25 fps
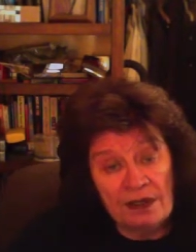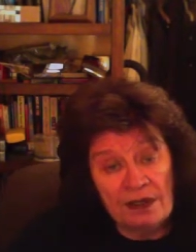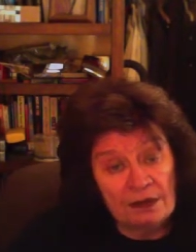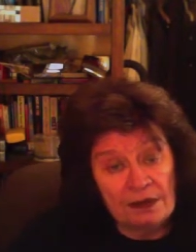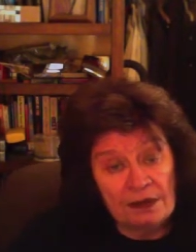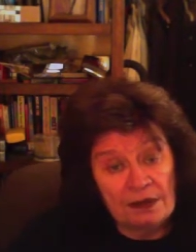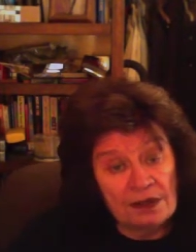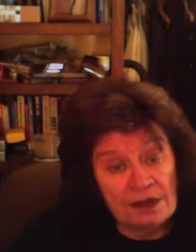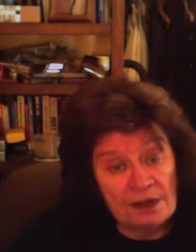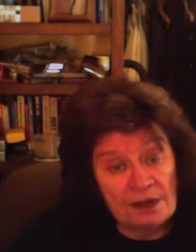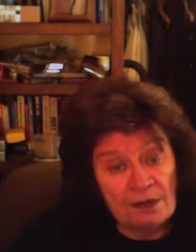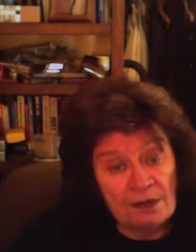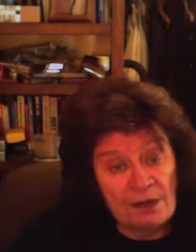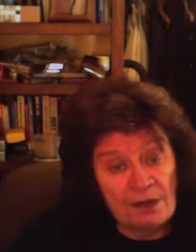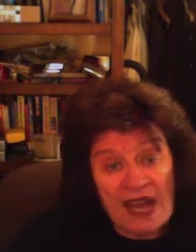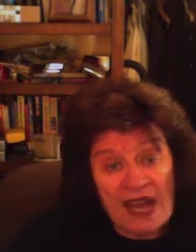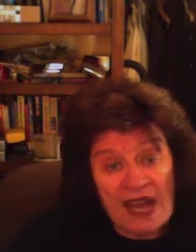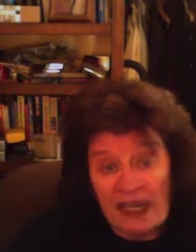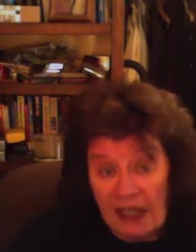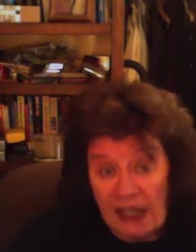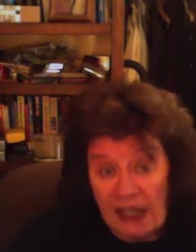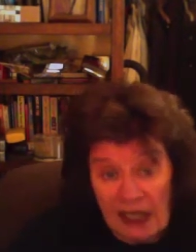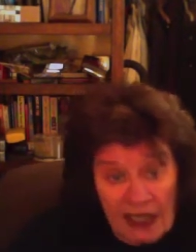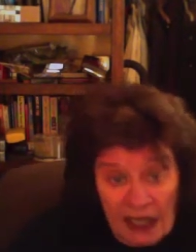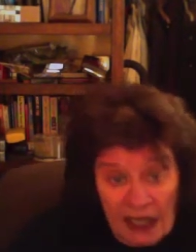just
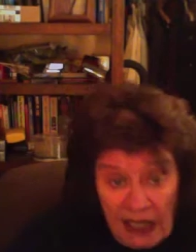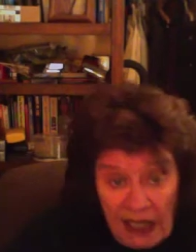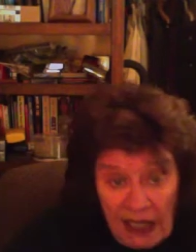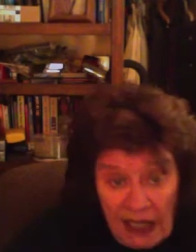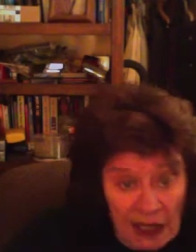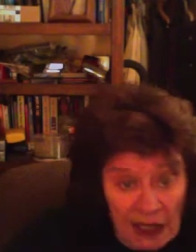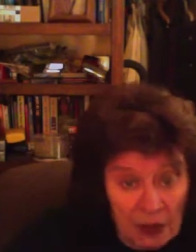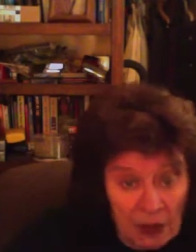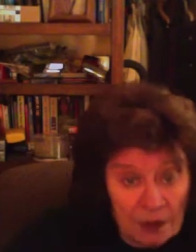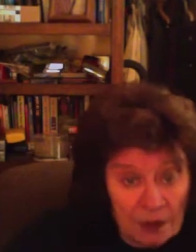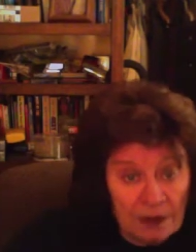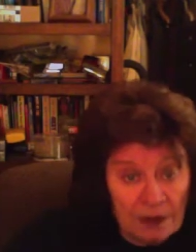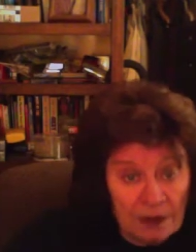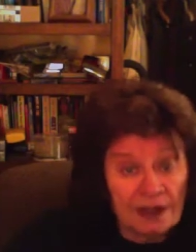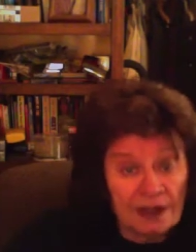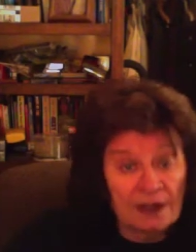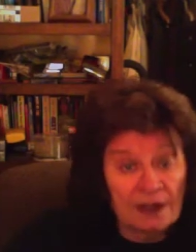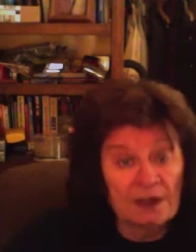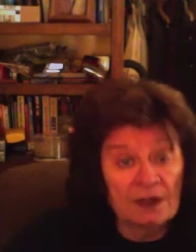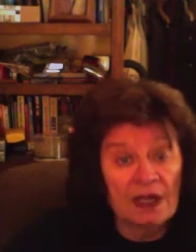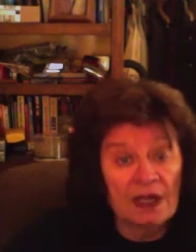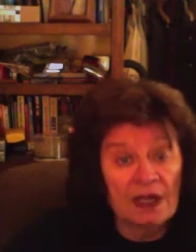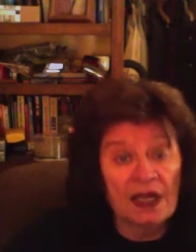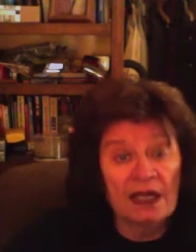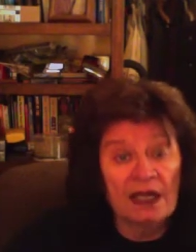battling it out,
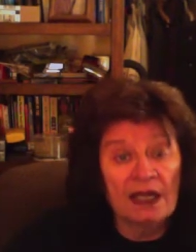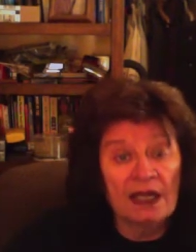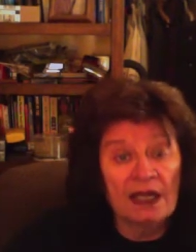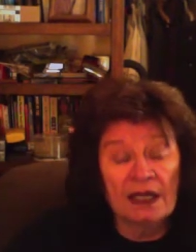like